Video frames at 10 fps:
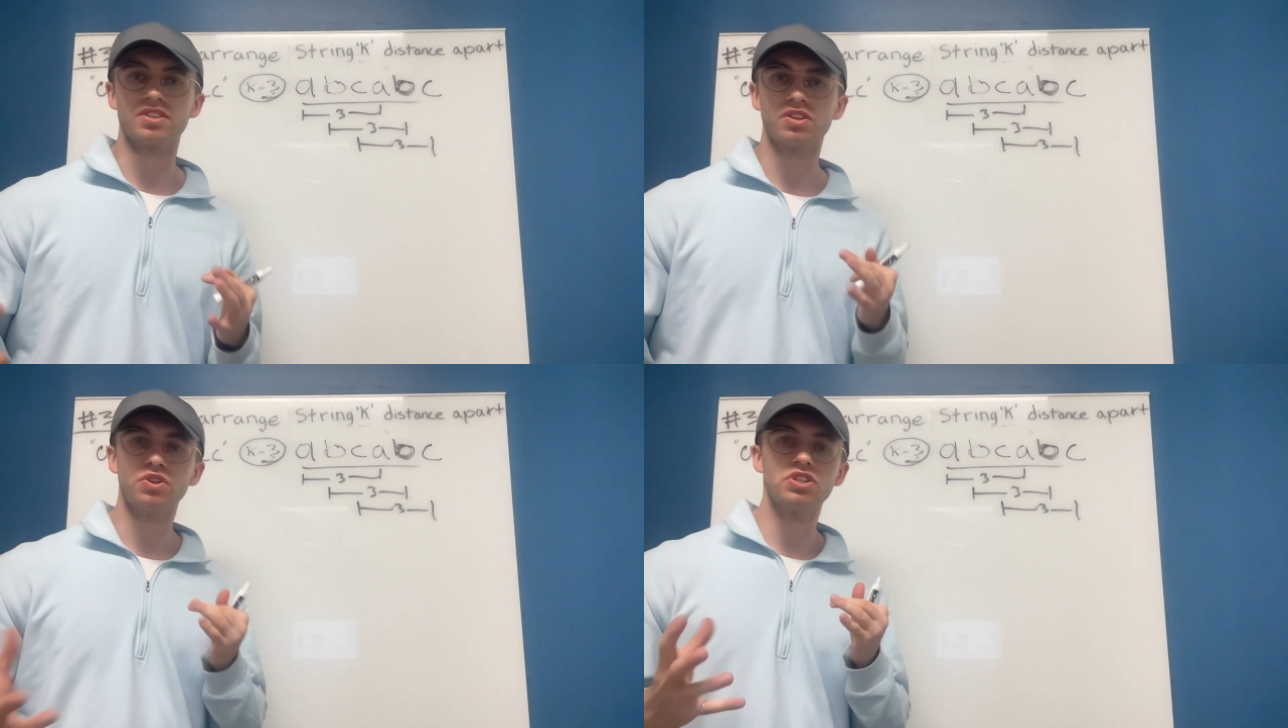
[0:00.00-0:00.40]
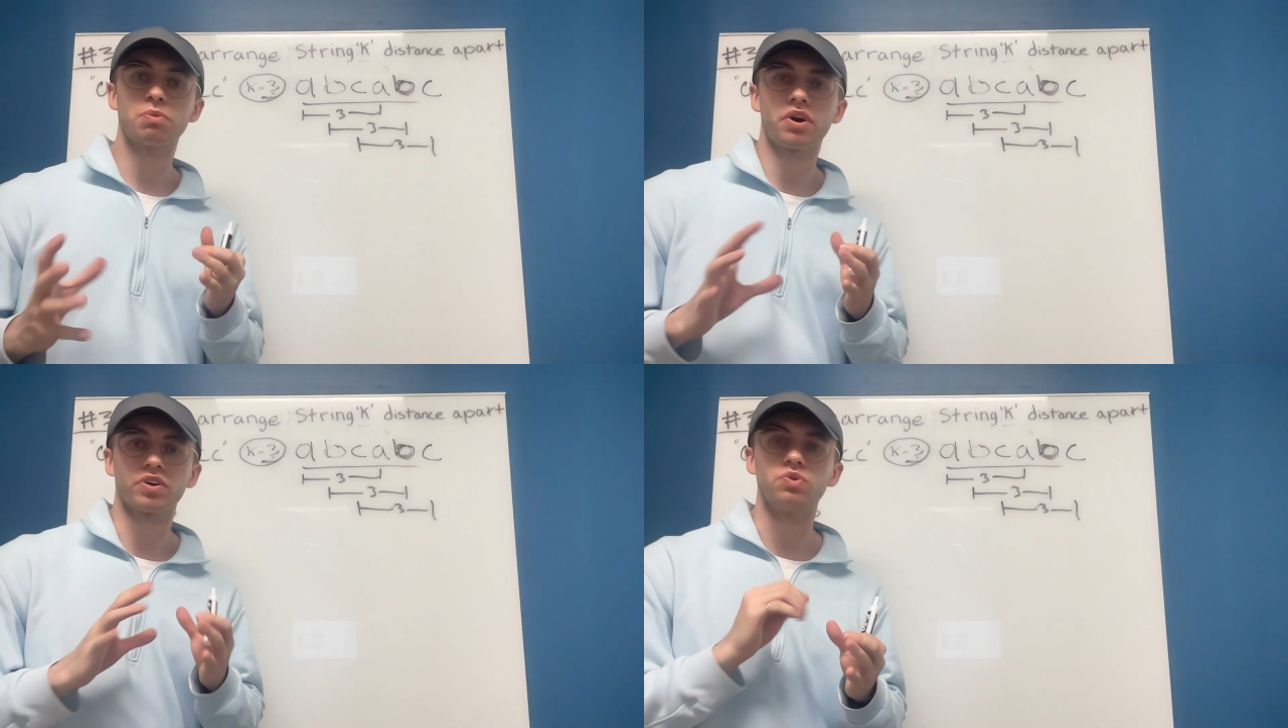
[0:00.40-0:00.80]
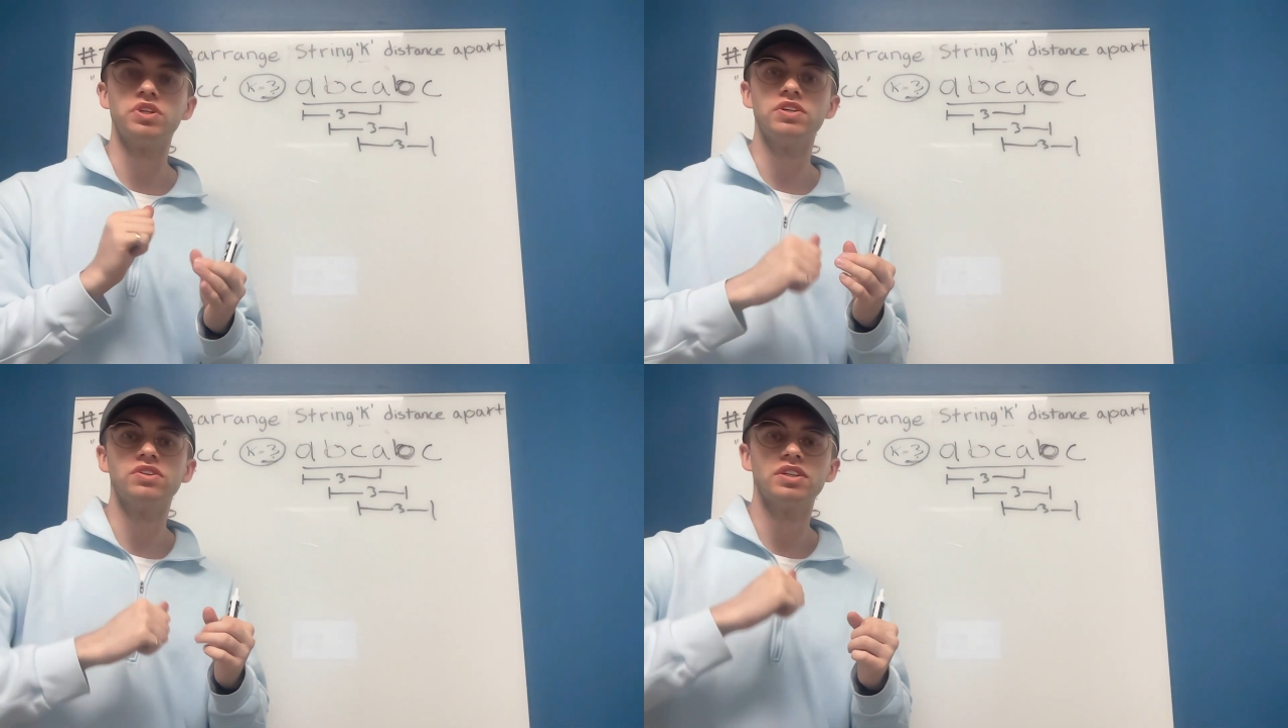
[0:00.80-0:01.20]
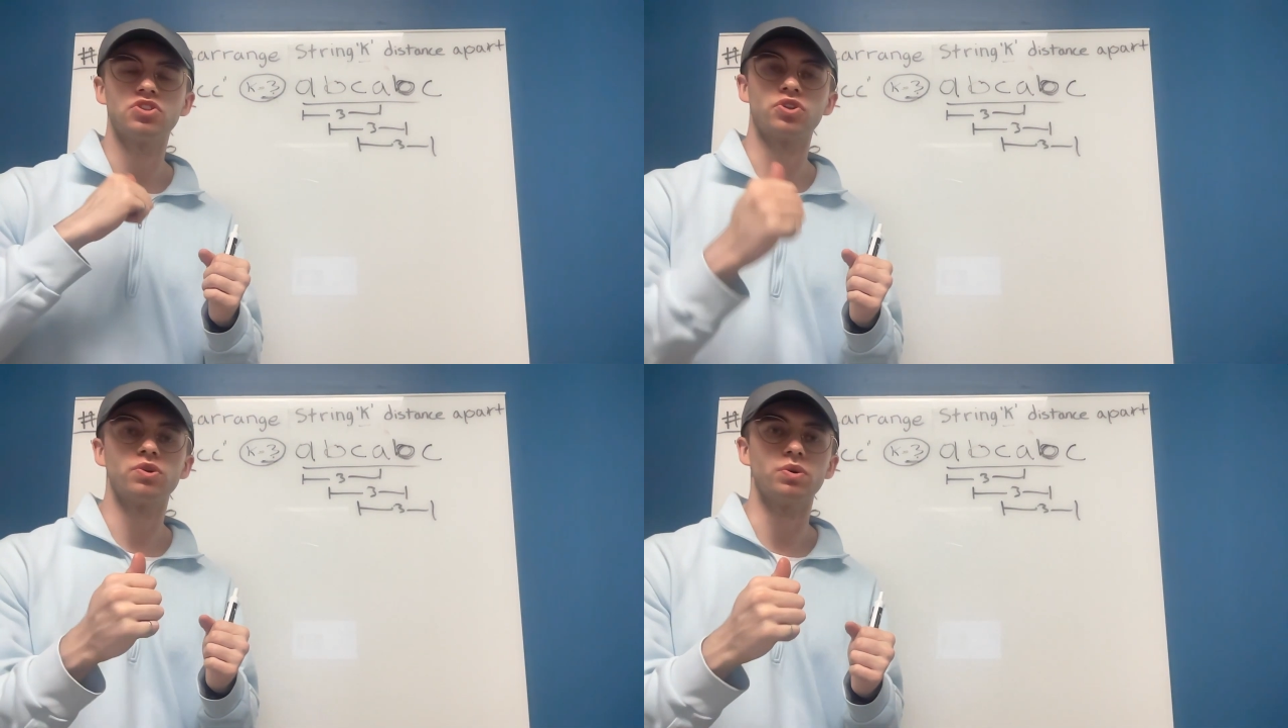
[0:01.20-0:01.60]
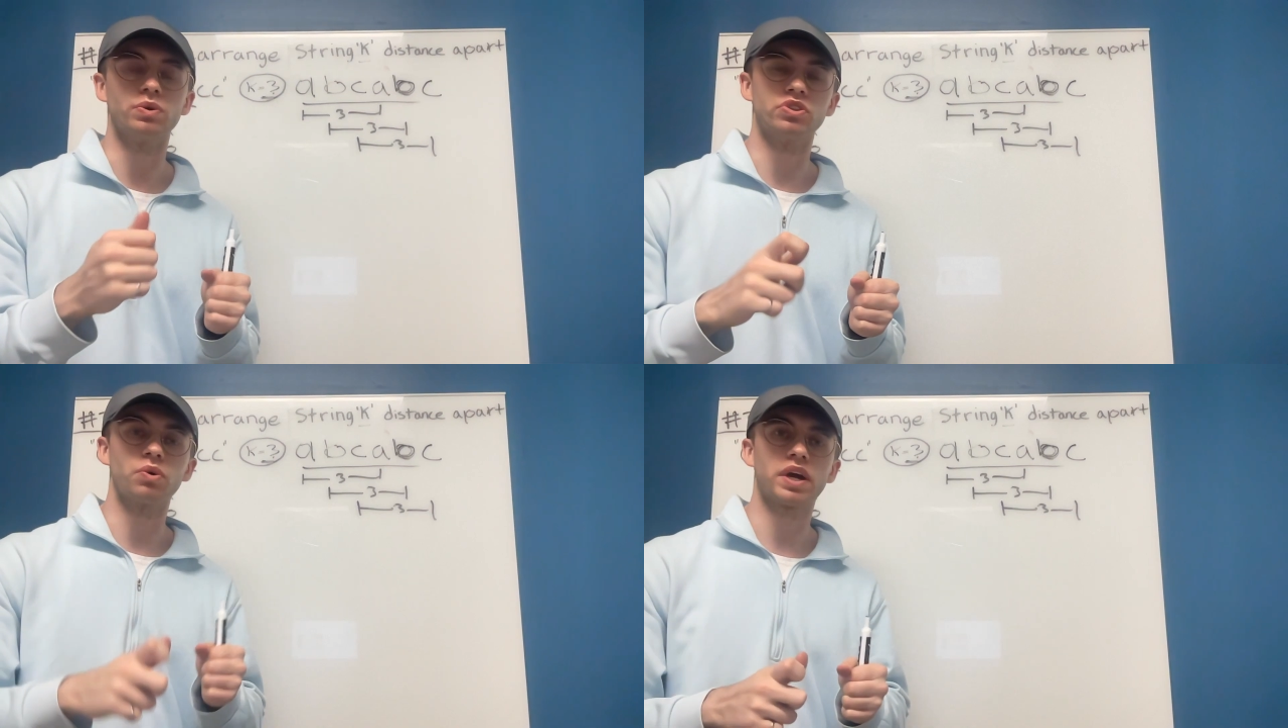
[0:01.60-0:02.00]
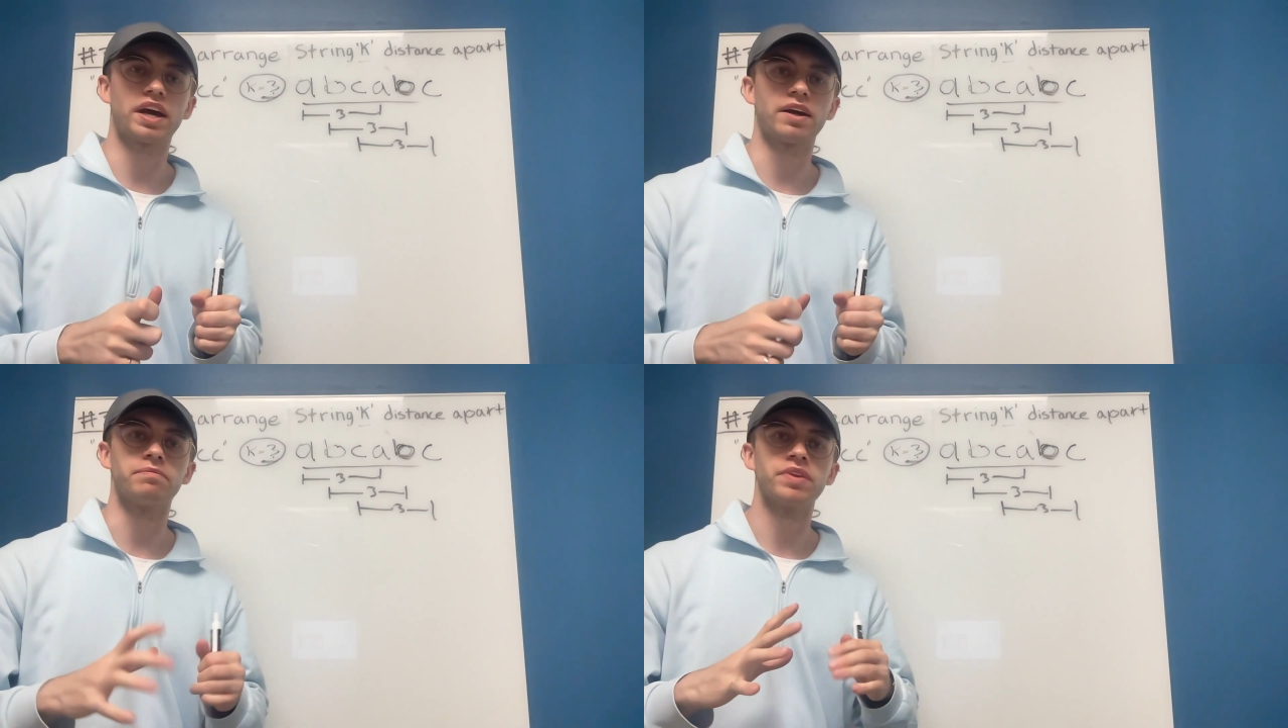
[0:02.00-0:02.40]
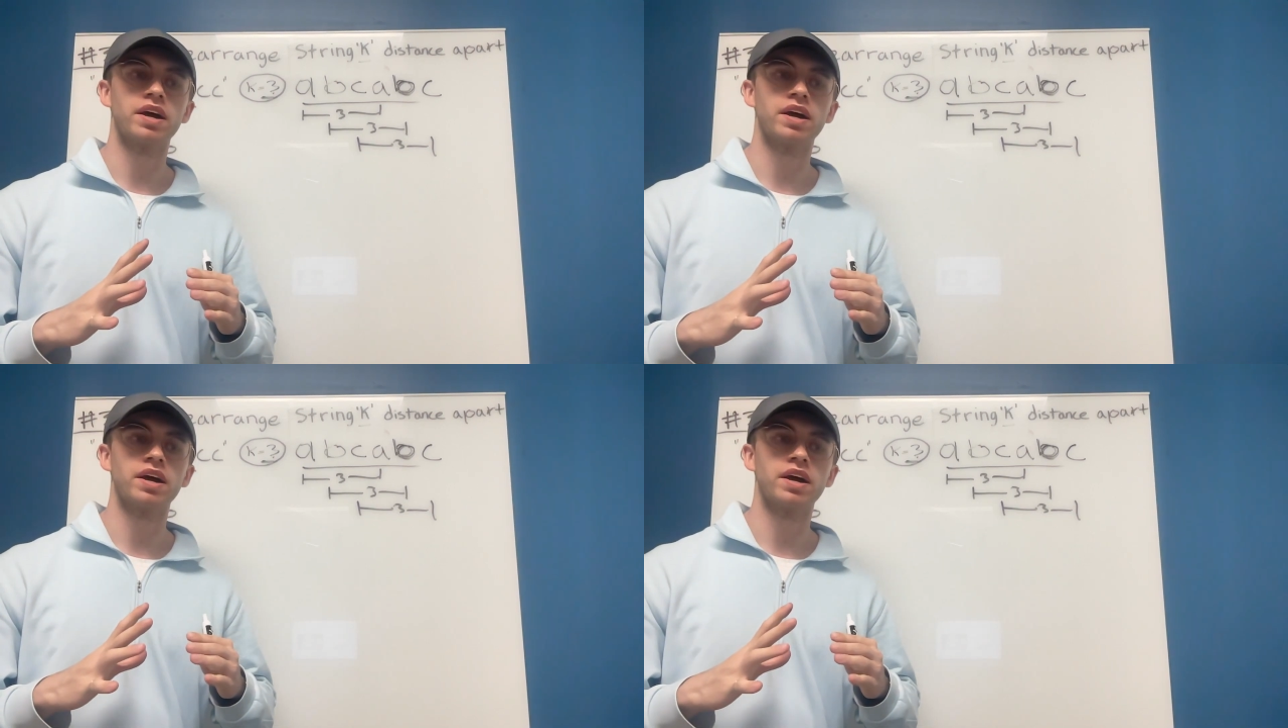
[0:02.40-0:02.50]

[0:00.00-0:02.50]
So you just want to greedily choose, okay,